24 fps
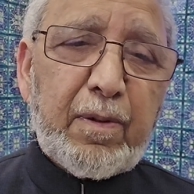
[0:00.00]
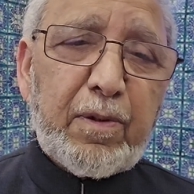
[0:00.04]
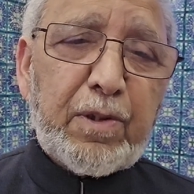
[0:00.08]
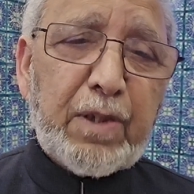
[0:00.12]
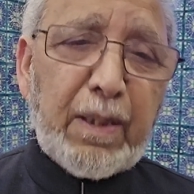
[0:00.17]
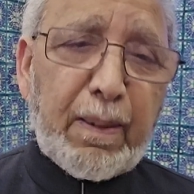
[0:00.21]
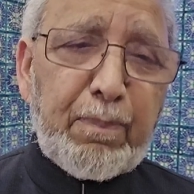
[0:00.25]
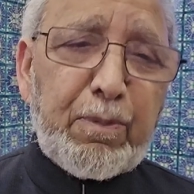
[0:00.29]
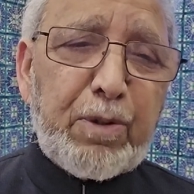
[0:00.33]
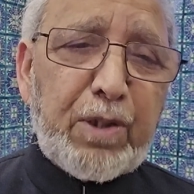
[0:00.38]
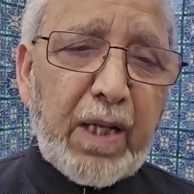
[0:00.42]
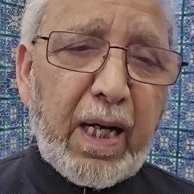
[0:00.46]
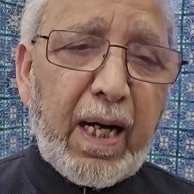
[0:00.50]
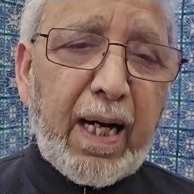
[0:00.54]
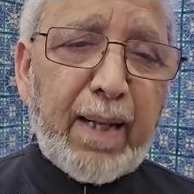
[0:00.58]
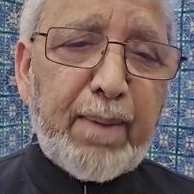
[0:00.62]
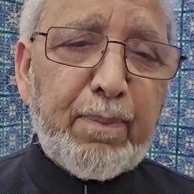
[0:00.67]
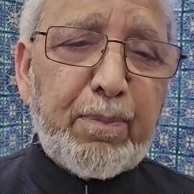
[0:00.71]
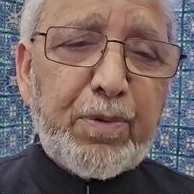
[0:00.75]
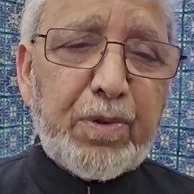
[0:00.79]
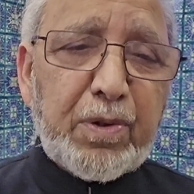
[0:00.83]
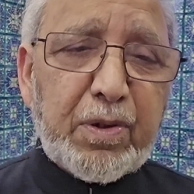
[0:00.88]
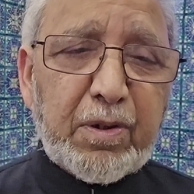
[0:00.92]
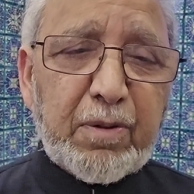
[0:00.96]

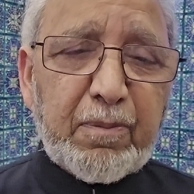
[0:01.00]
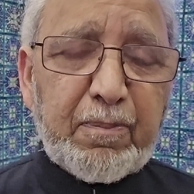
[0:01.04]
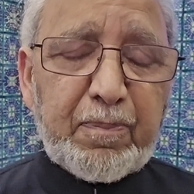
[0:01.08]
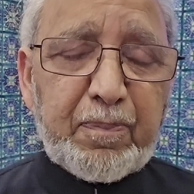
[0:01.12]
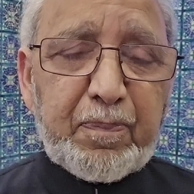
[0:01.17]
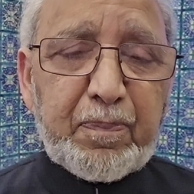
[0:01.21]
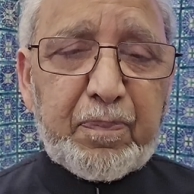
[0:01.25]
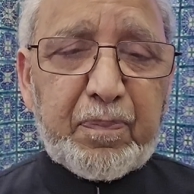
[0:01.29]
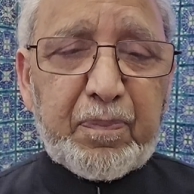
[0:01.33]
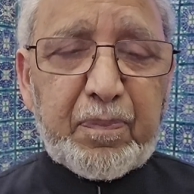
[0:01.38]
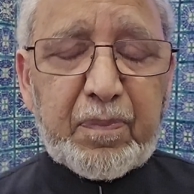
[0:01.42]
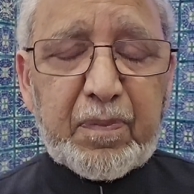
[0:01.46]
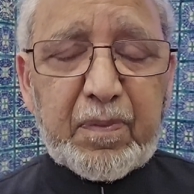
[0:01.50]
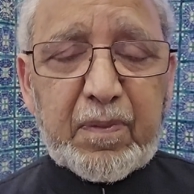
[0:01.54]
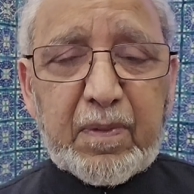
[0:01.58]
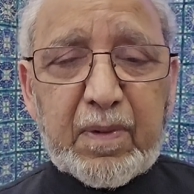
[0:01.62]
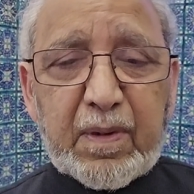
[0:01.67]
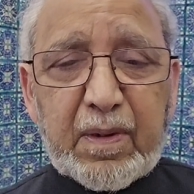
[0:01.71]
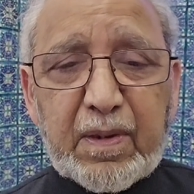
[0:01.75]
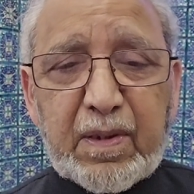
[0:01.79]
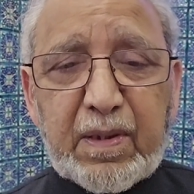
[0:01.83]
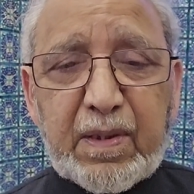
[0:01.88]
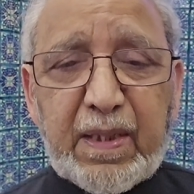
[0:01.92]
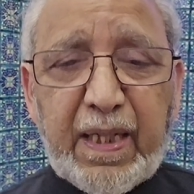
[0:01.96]
sometimes
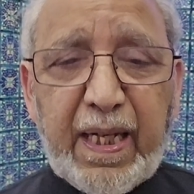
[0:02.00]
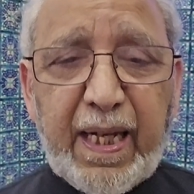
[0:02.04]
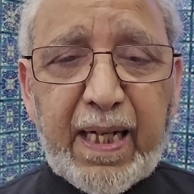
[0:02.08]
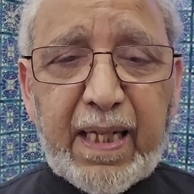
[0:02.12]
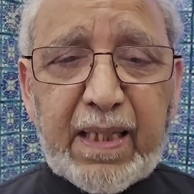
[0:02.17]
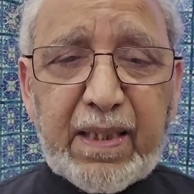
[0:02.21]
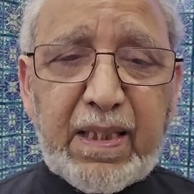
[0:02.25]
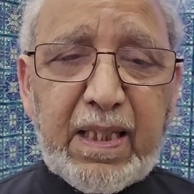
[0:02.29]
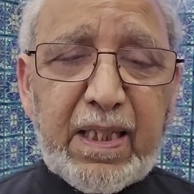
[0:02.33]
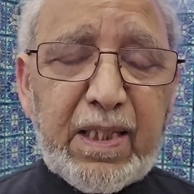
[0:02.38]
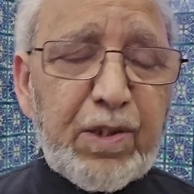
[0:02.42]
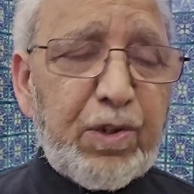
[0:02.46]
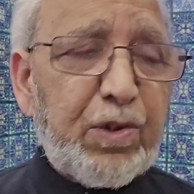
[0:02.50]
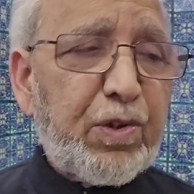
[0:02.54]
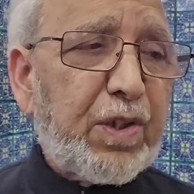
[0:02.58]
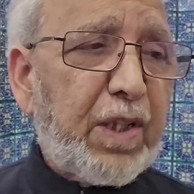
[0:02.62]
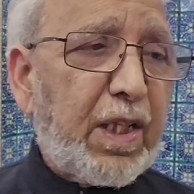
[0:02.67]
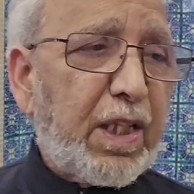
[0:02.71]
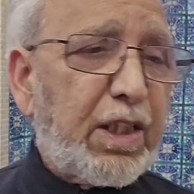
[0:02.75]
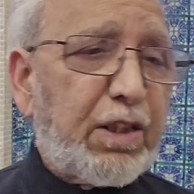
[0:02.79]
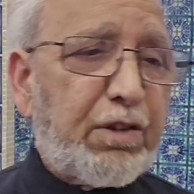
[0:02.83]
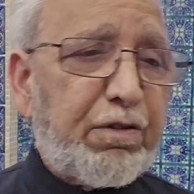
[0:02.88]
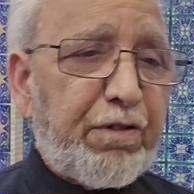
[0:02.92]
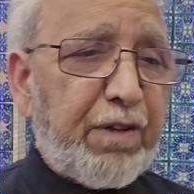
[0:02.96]
take these
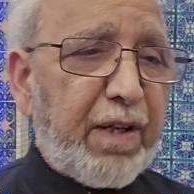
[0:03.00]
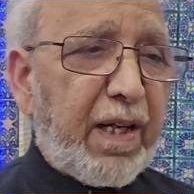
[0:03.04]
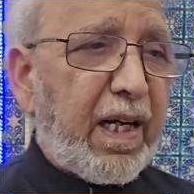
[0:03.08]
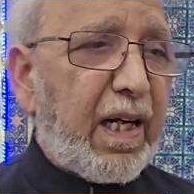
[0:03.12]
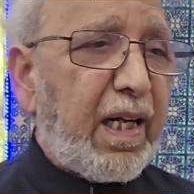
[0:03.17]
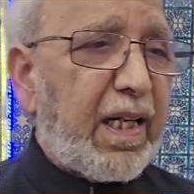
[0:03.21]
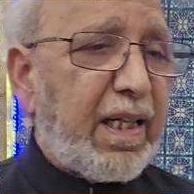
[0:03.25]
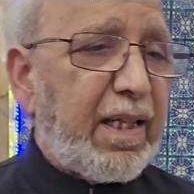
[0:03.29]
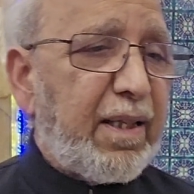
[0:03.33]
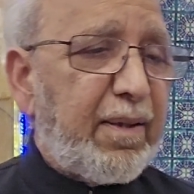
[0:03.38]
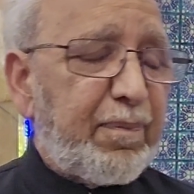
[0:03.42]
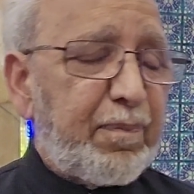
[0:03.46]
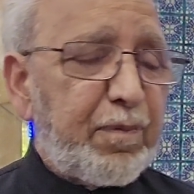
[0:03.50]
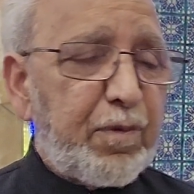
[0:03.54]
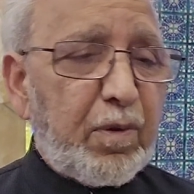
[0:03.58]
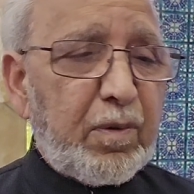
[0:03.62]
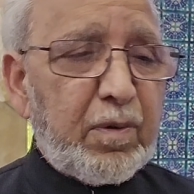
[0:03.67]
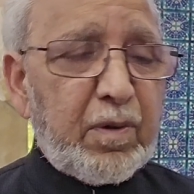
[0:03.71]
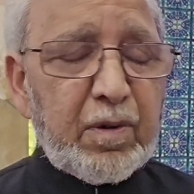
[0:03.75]
things fairly